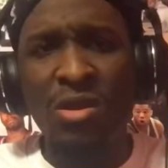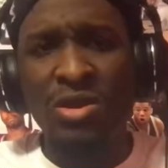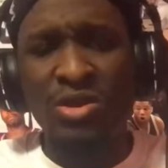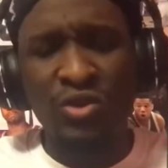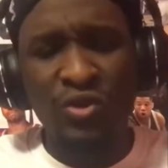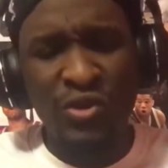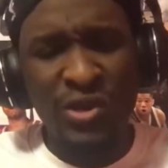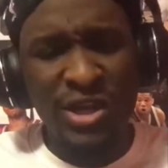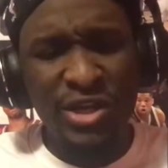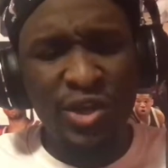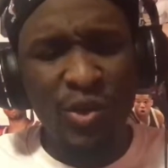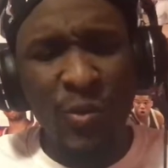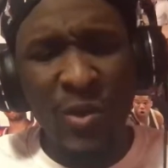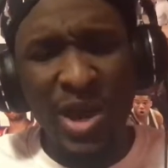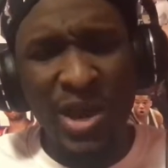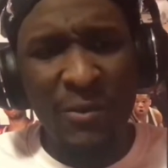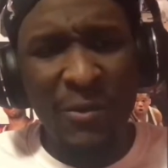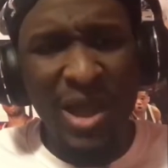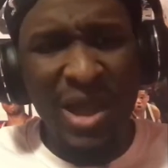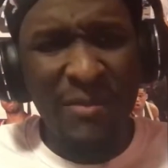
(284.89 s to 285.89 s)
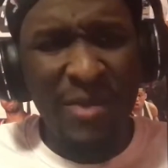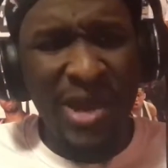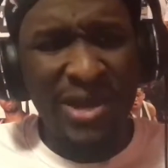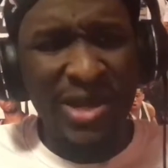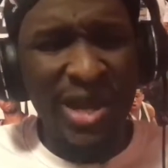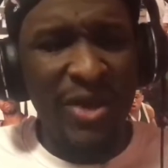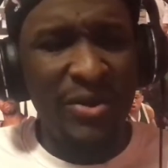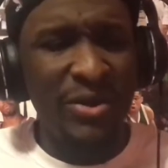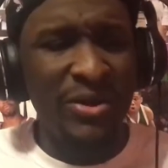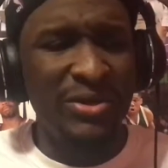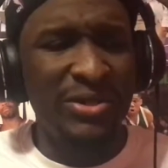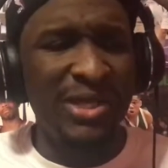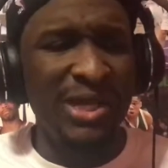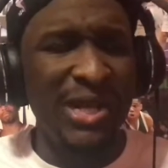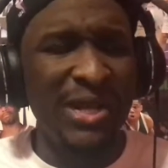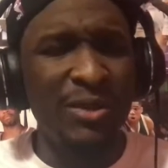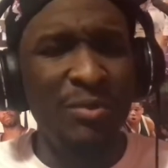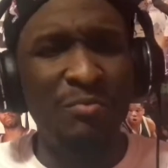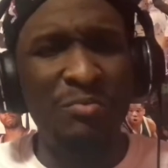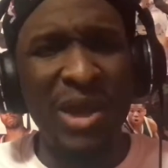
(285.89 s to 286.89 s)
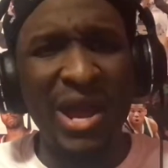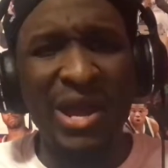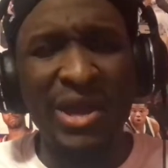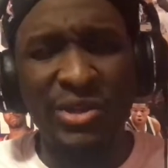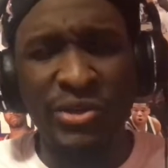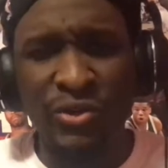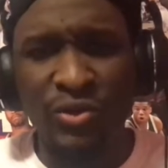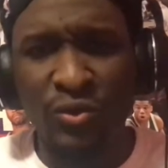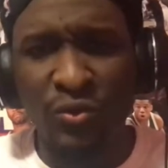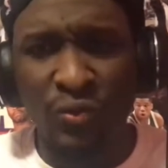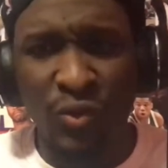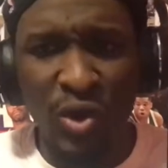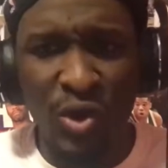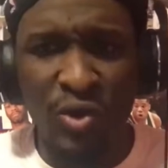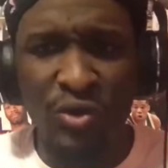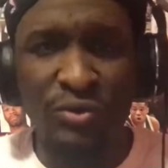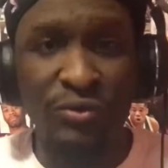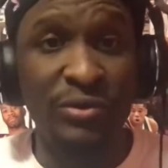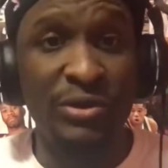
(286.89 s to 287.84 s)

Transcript: So you get Dwayne Wade back down there to get them back into the roles,